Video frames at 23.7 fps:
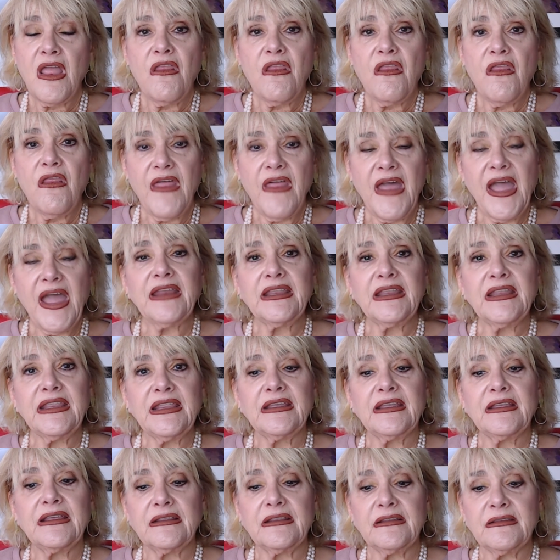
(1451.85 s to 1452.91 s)
that
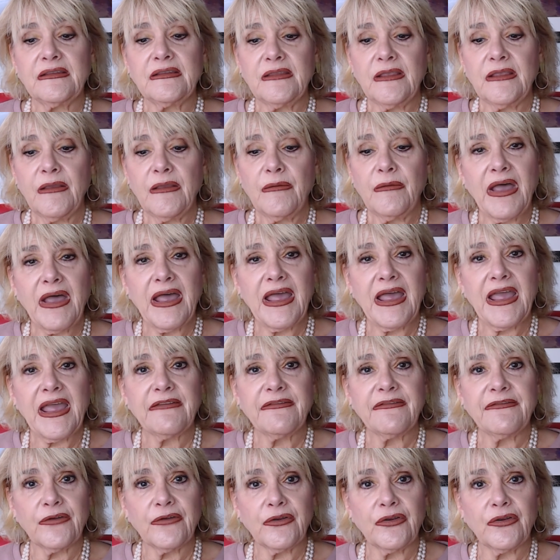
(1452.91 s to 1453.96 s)
is my
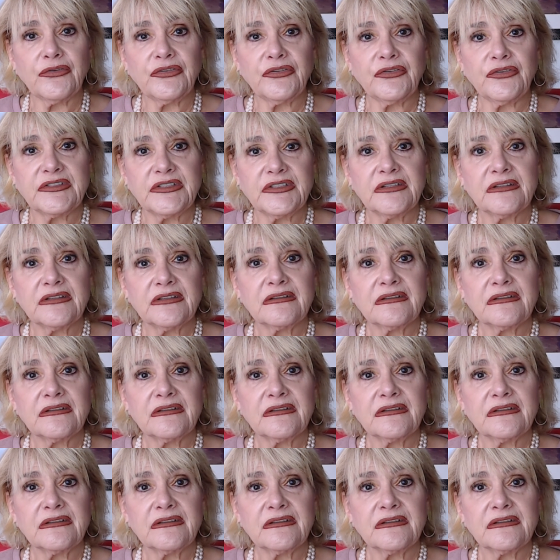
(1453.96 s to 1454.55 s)
first